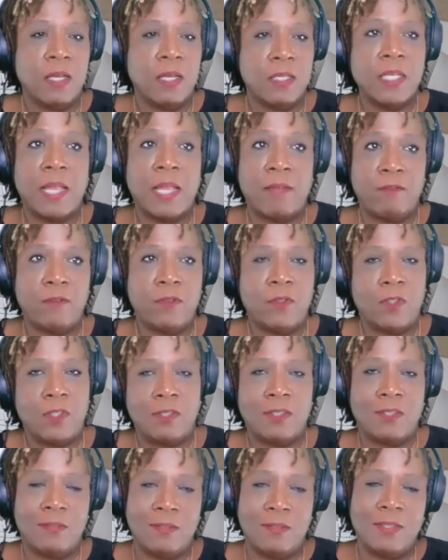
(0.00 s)
until I
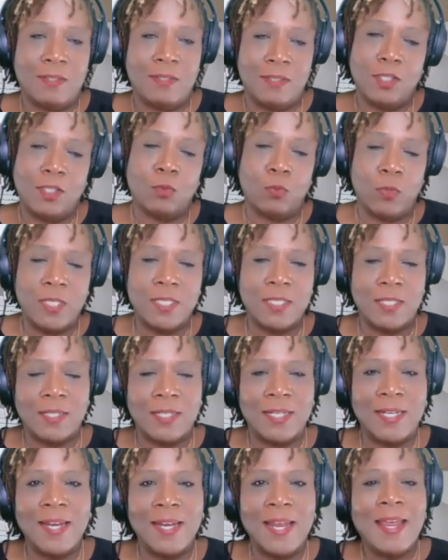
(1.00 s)
till
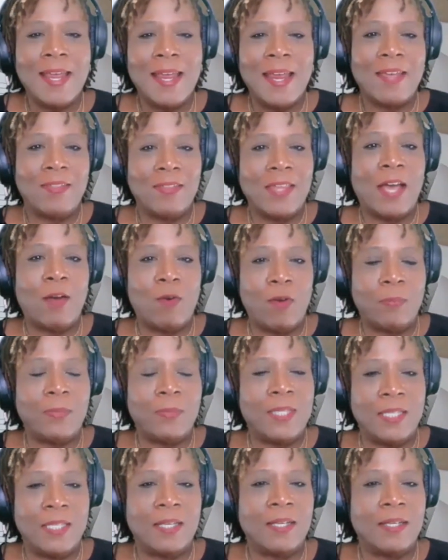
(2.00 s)
recently. And now I'm
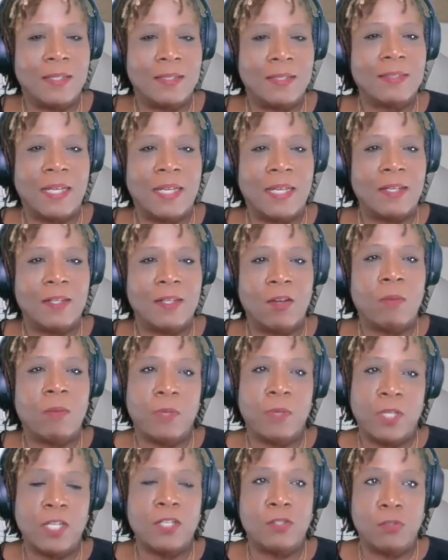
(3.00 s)
in no,
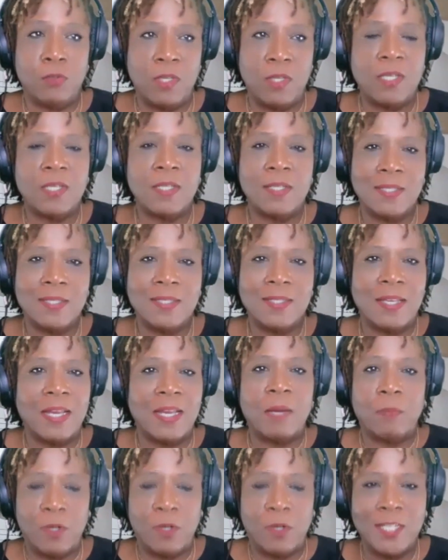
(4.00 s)
I'm going to do this
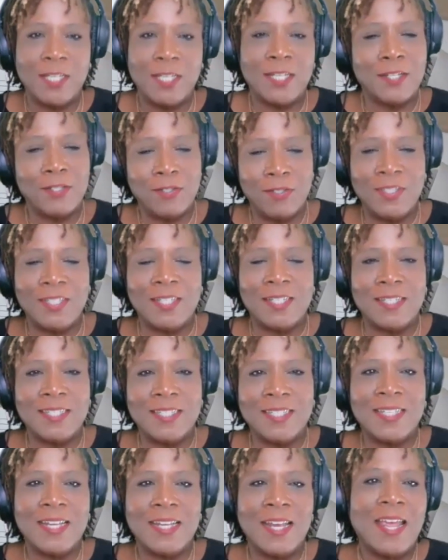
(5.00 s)
and I'm only going to do
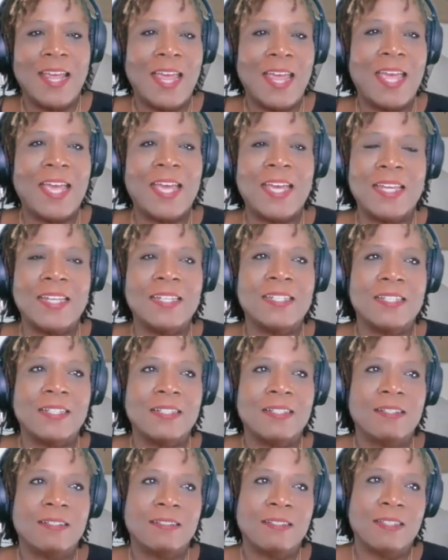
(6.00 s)
this. And
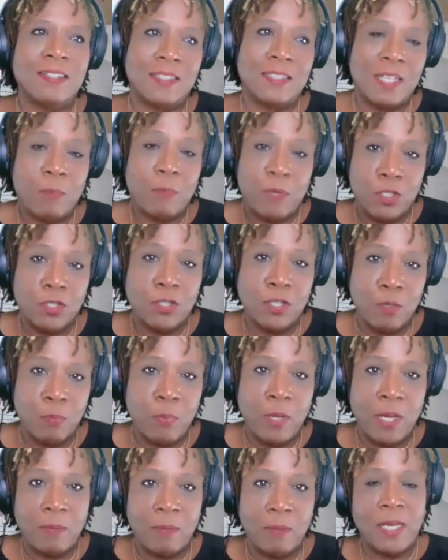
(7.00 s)
this is how much you're going to
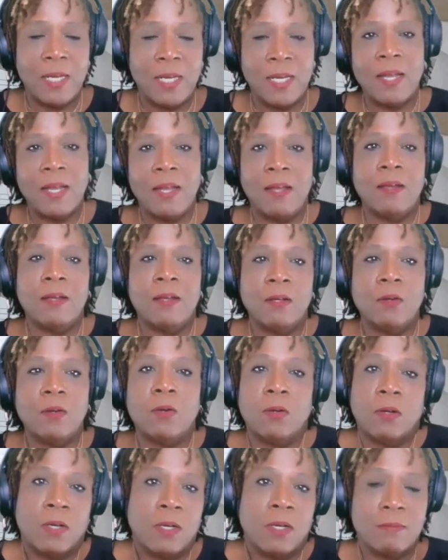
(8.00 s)
pay me,
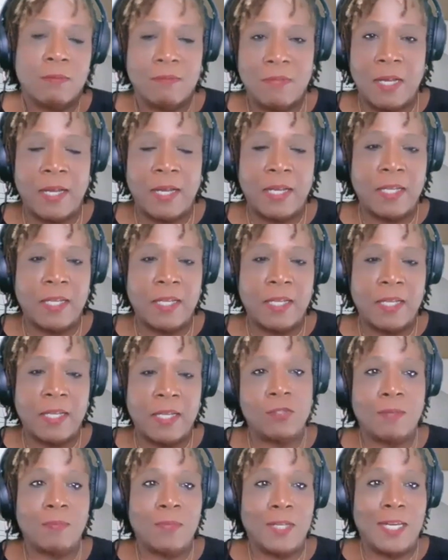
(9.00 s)
or I can go
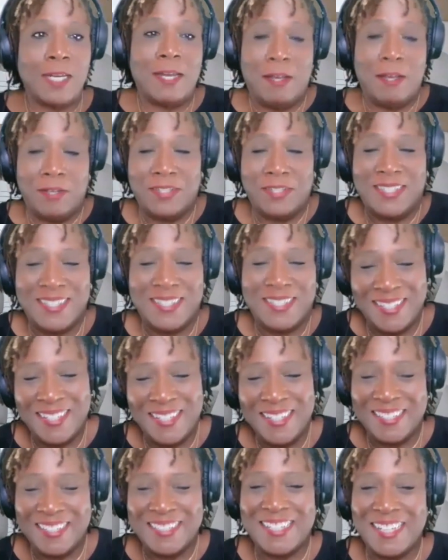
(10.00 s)
do something else.
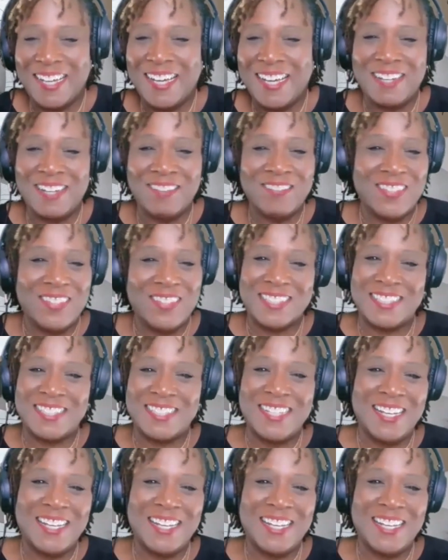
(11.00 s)
It's kind of this.